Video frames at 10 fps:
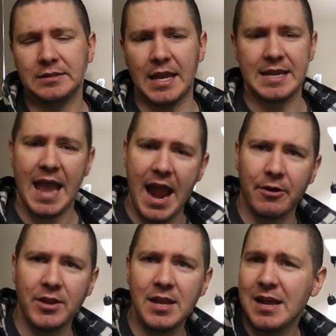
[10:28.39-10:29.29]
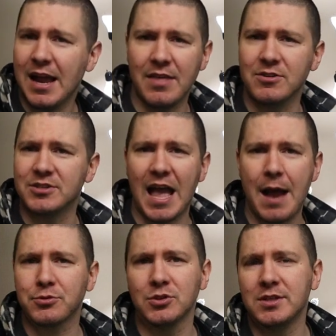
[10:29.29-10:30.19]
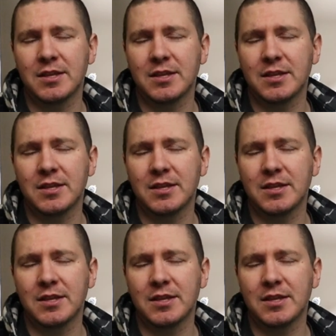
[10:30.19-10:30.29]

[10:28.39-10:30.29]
they carry and there's absolutely